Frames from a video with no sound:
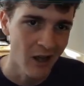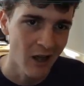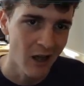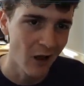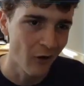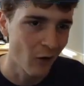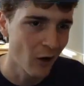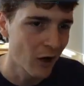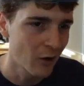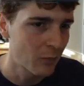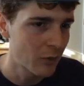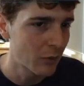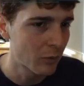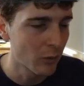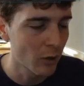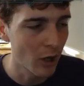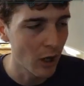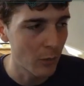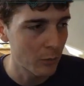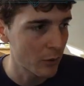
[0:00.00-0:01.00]
A lot of
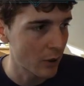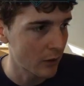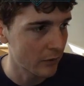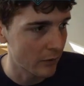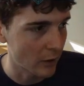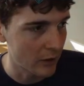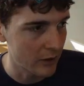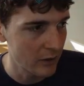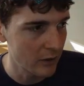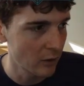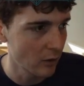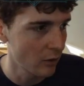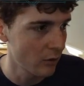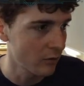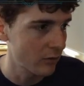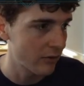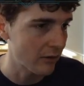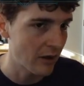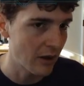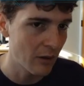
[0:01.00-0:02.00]
people are upgrading their
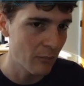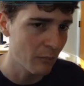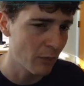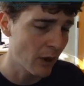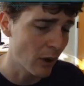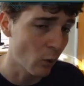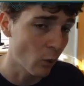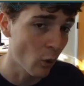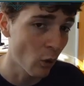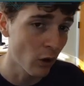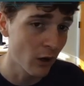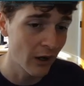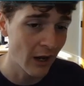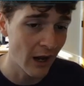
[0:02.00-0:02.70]
heroes, and by warring